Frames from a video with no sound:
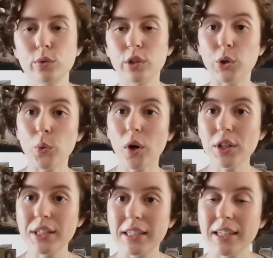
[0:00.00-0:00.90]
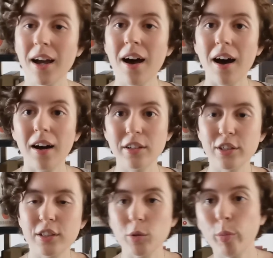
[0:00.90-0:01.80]
So the quality are
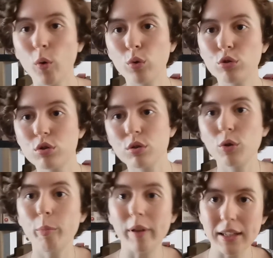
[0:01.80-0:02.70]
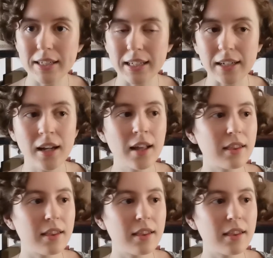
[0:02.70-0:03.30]
the supposed nobility.